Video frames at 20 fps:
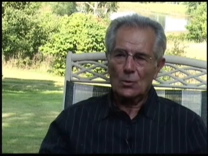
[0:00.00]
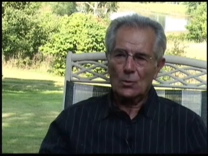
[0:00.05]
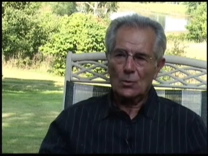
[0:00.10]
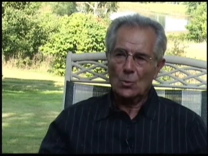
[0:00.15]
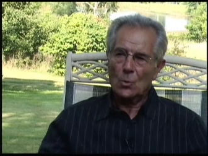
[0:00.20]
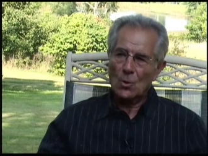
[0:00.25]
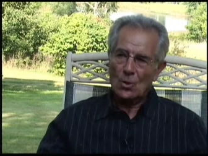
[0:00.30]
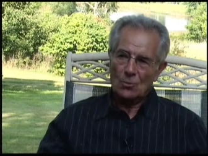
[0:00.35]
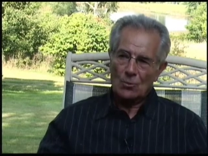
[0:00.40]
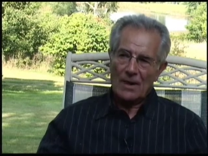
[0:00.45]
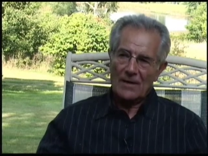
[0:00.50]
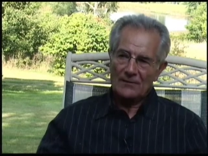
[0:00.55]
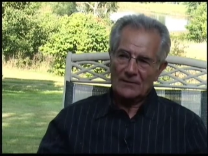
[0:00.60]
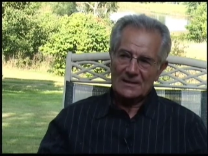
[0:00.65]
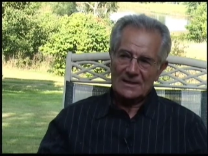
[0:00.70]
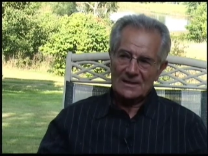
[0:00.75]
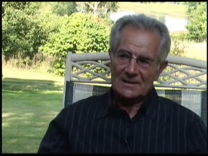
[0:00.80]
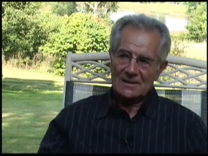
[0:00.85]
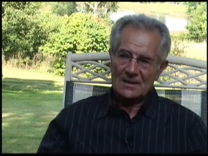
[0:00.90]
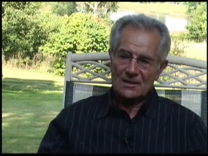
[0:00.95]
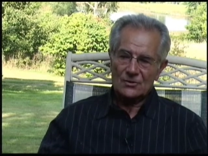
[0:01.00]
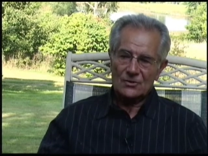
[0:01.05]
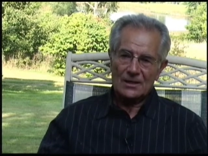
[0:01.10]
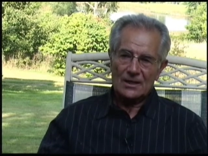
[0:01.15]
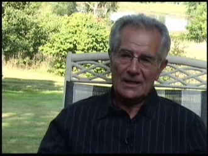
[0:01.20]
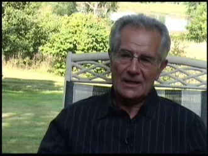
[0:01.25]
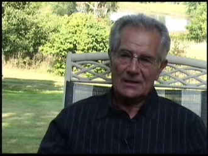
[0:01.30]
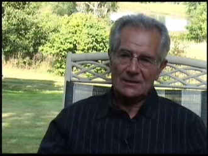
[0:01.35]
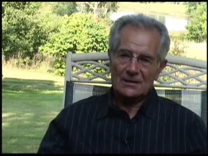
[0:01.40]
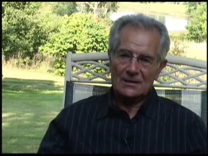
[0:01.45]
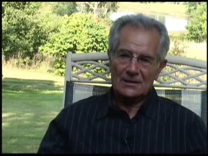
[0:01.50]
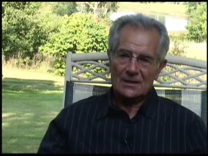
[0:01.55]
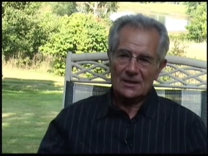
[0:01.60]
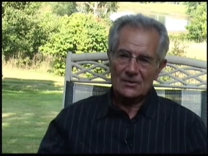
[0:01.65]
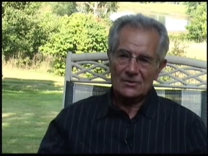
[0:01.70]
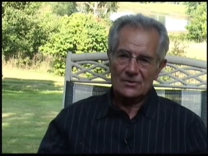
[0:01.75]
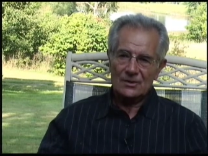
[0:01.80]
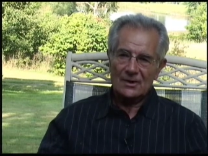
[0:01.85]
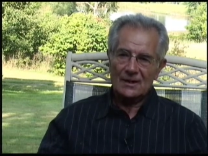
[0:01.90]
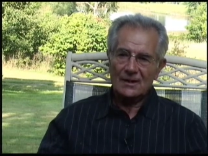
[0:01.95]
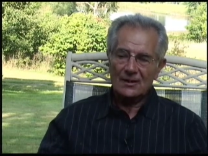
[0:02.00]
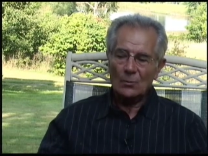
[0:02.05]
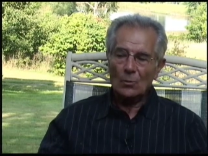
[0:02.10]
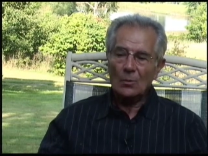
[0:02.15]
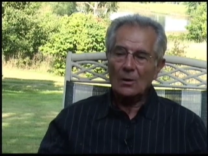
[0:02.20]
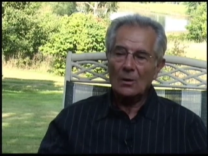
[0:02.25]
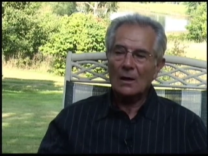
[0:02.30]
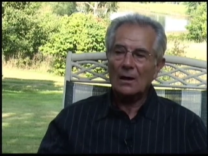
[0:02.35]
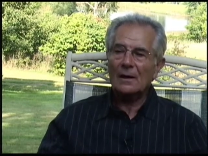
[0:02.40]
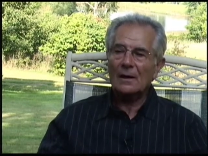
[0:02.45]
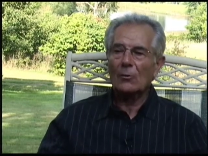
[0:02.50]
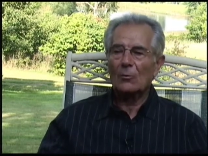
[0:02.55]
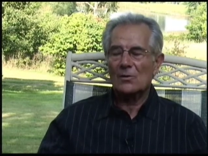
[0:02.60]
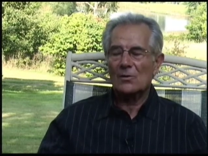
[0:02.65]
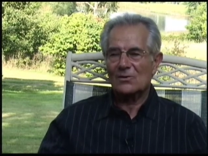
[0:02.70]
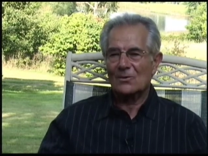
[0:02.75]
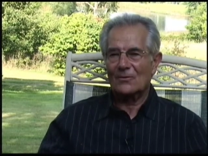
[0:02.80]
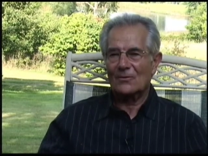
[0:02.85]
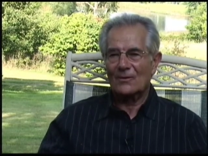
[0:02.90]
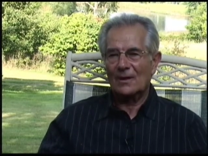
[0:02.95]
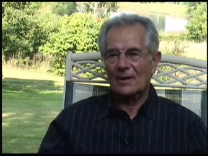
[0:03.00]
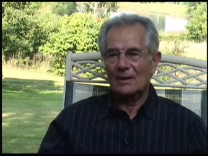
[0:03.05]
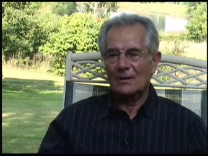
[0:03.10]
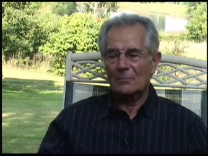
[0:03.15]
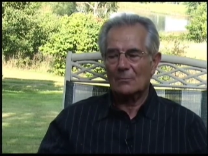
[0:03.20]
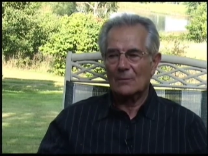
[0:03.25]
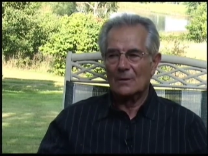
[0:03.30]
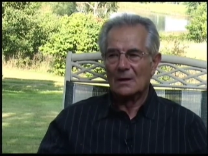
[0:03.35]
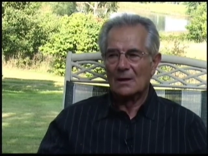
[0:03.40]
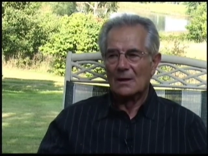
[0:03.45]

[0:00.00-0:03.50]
who arrived in this country in 1881, was over here.